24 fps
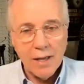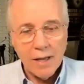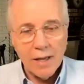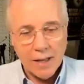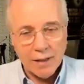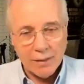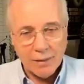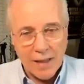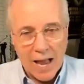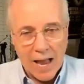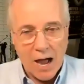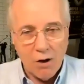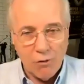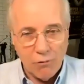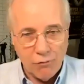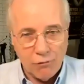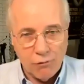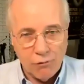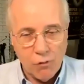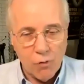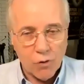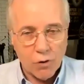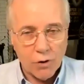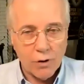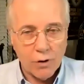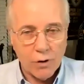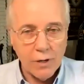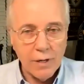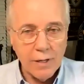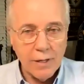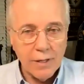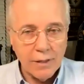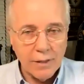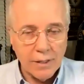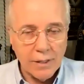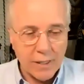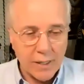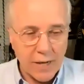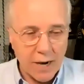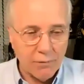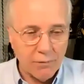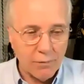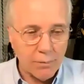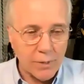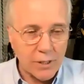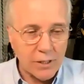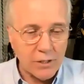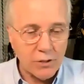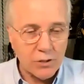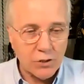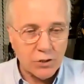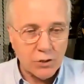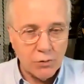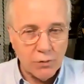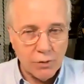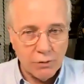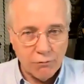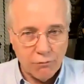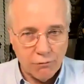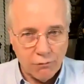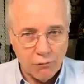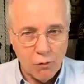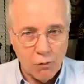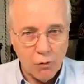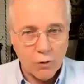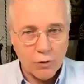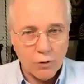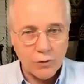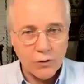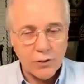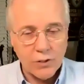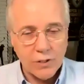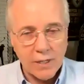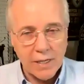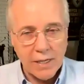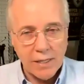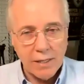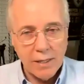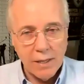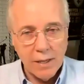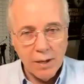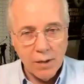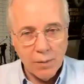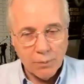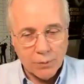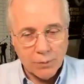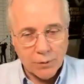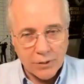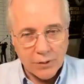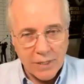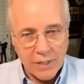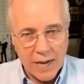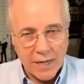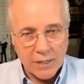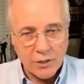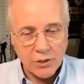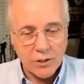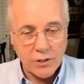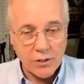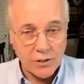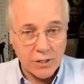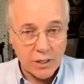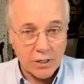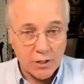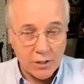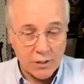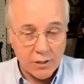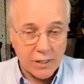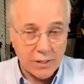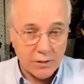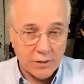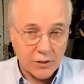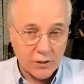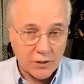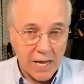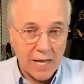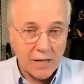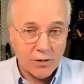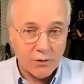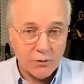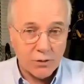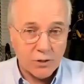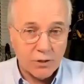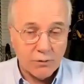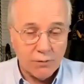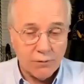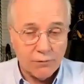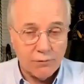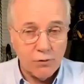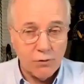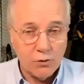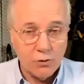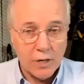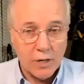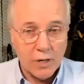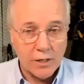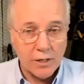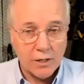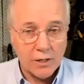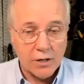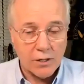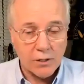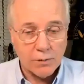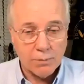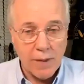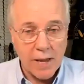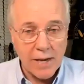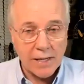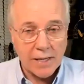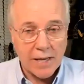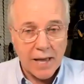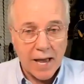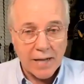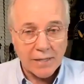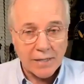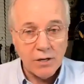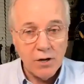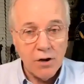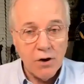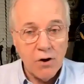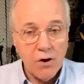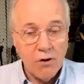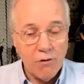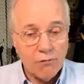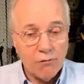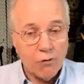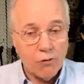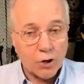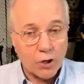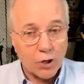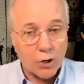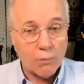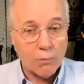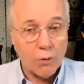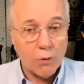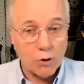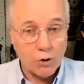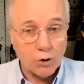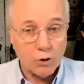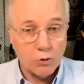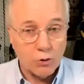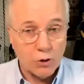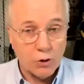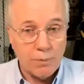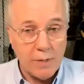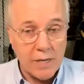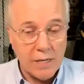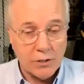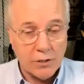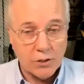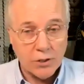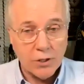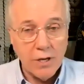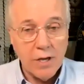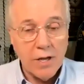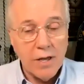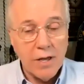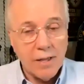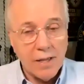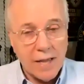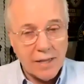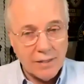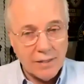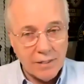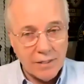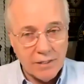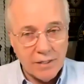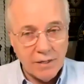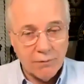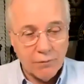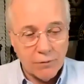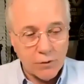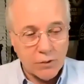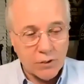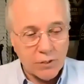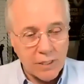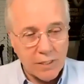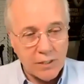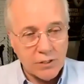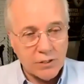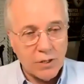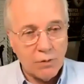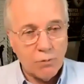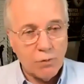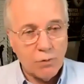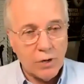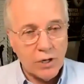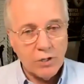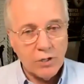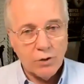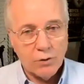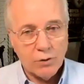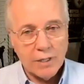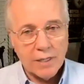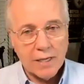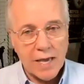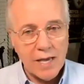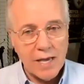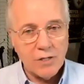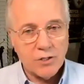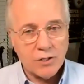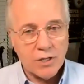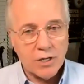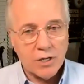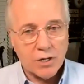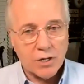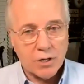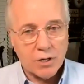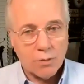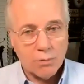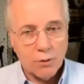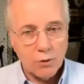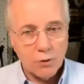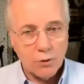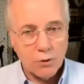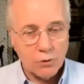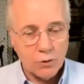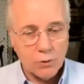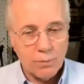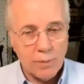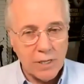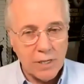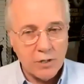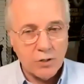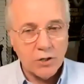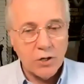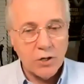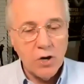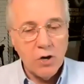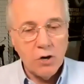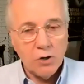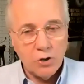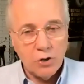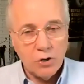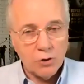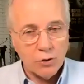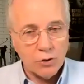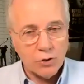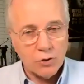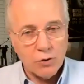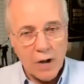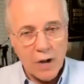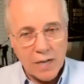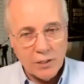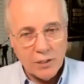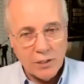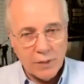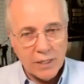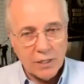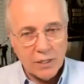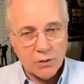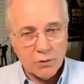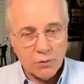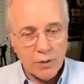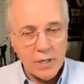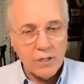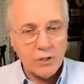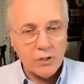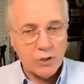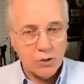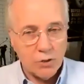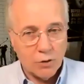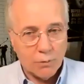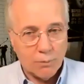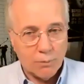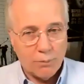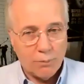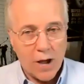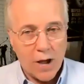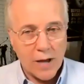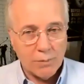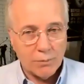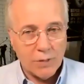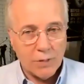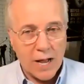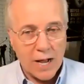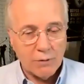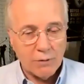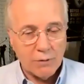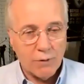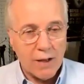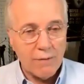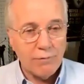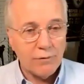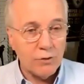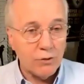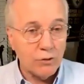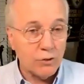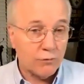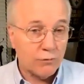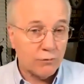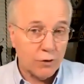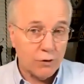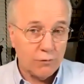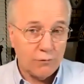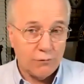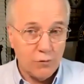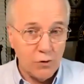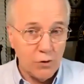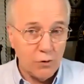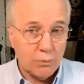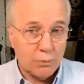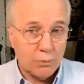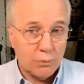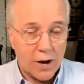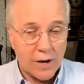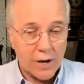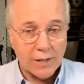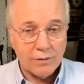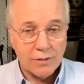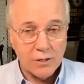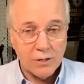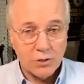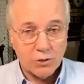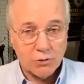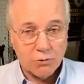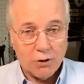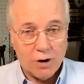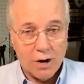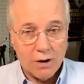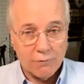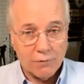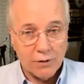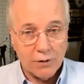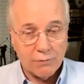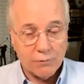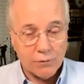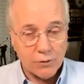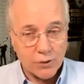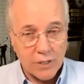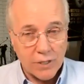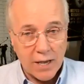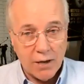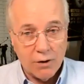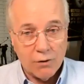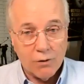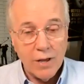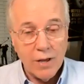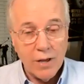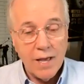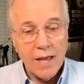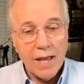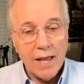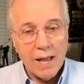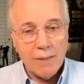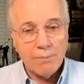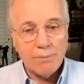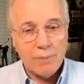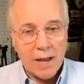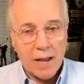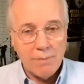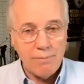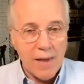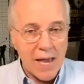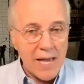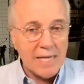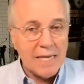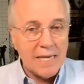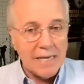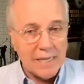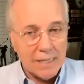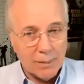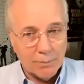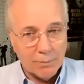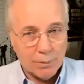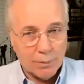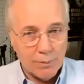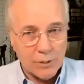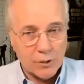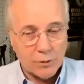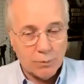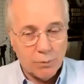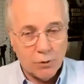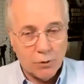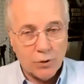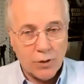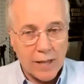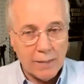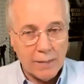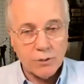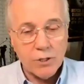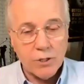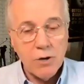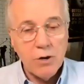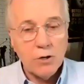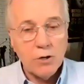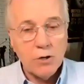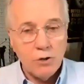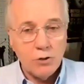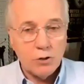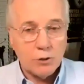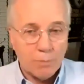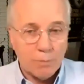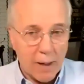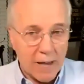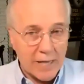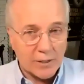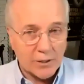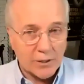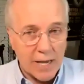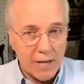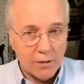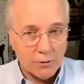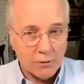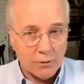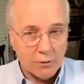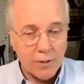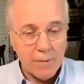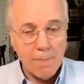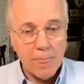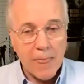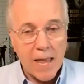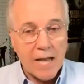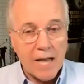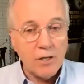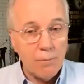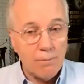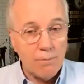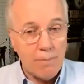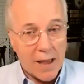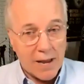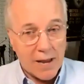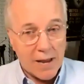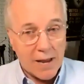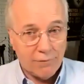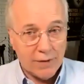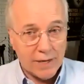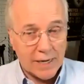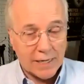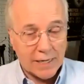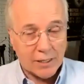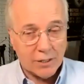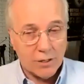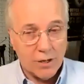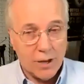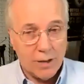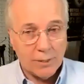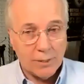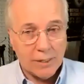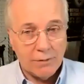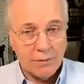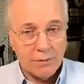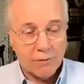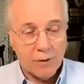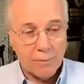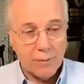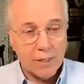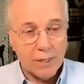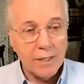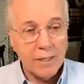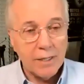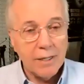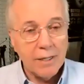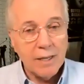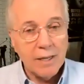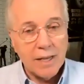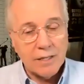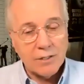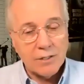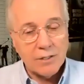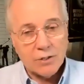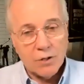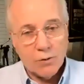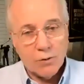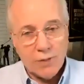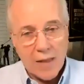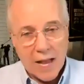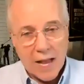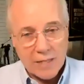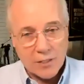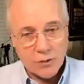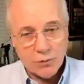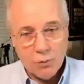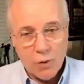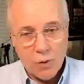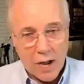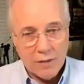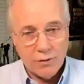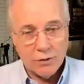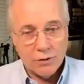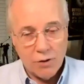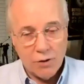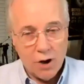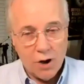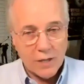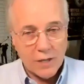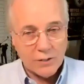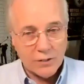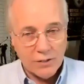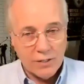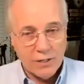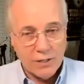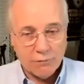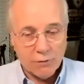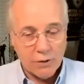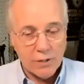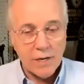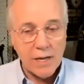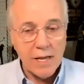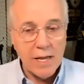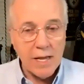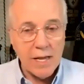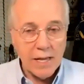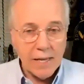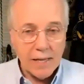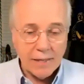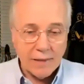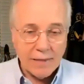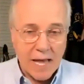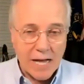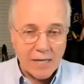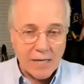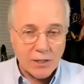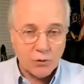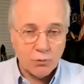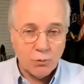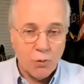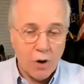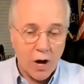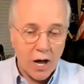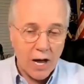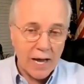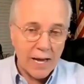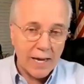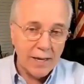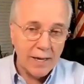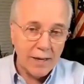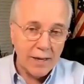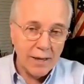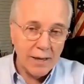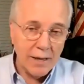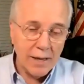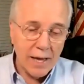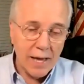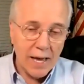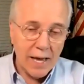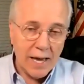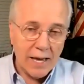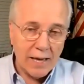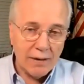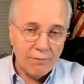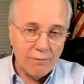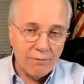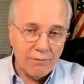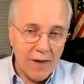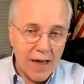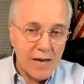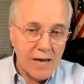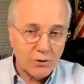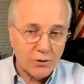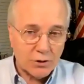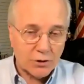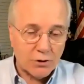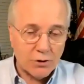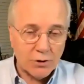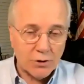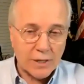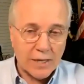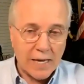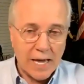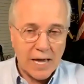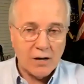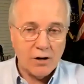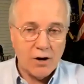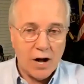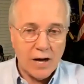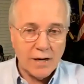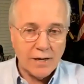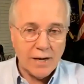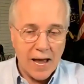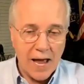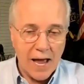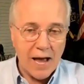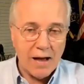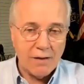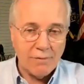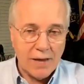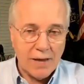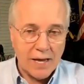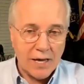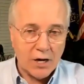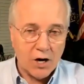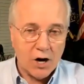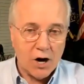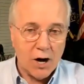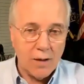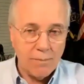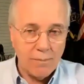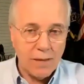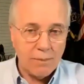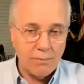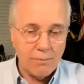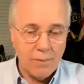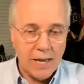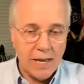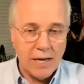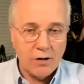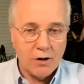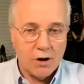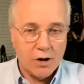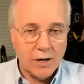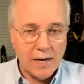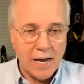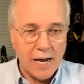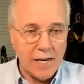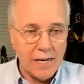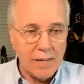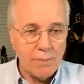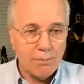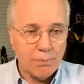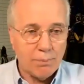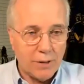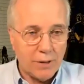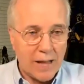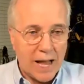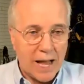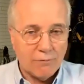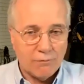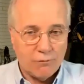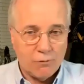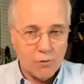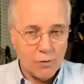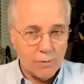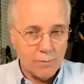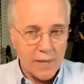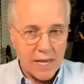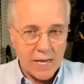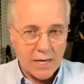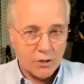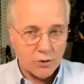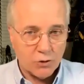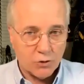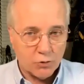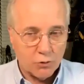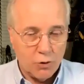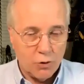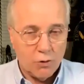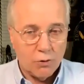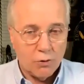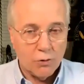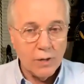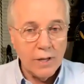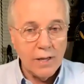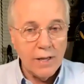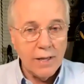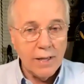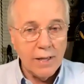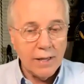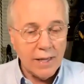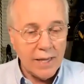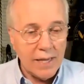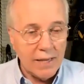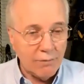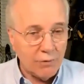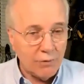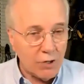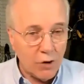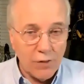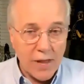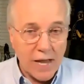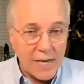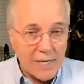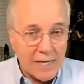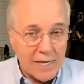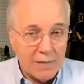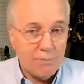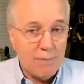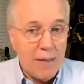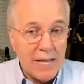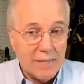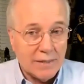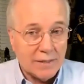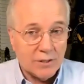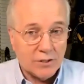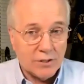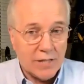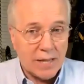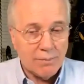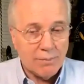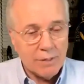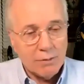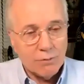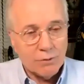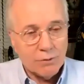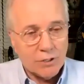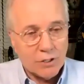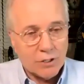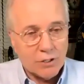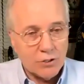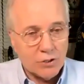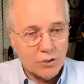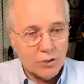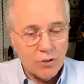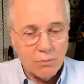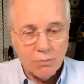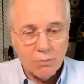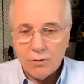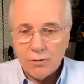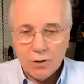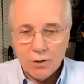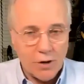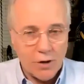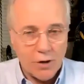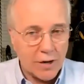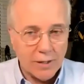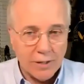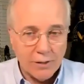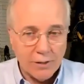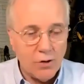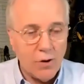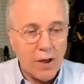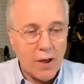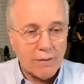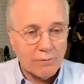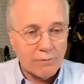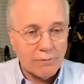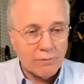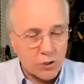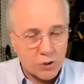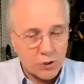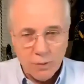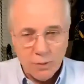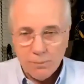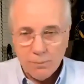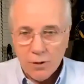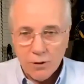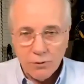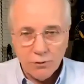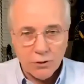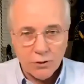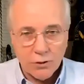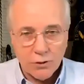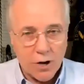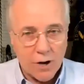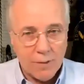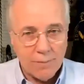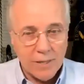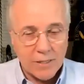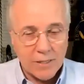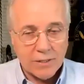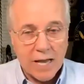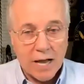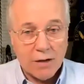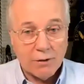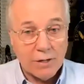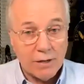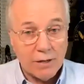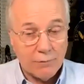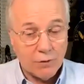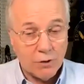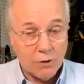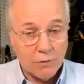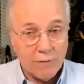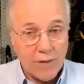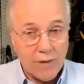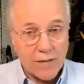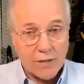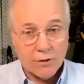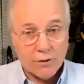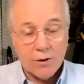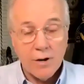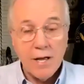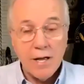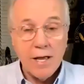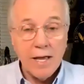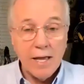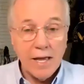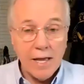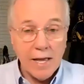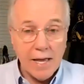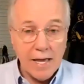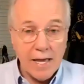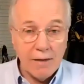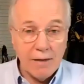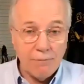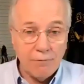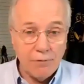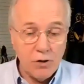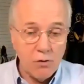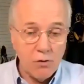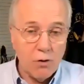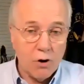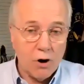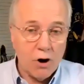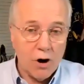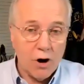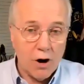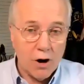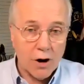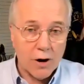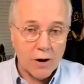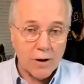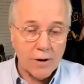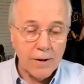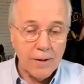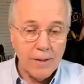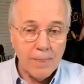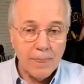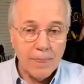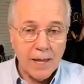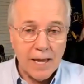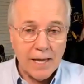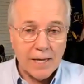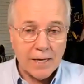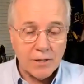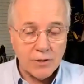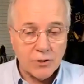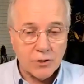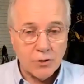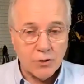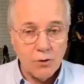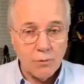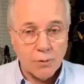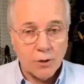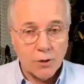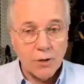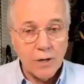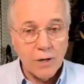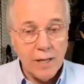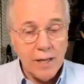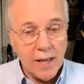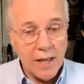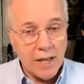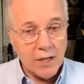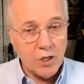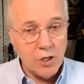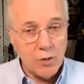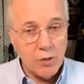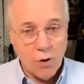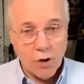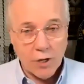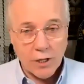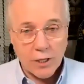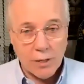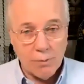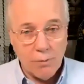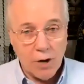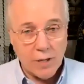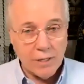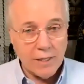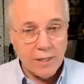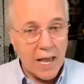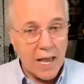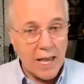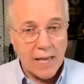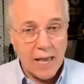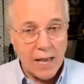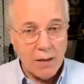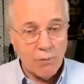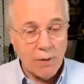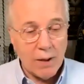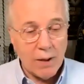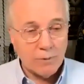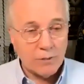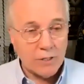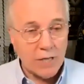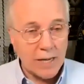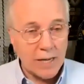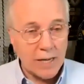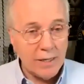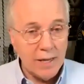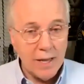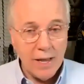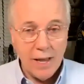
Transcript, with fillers: allow for the government to enforce the protection, the, the standards of the Food, Drug, and Cosmetic Act for commercial speech. And the difference is that when you're engaged in commercial speech, you're trying to increase your bottom line revenues for a food product that you're offering for sale. And by making impermissible claims, you spike sales and you benefit economically from it. And so that's why the law is different. That's why a vendor cannot have a comment made on any platform they control even though they didn't make the statement, it was a consumer. They're not, you have to strip those comments out if you're a vendor. If you are a consumer and you want to come on the AK website,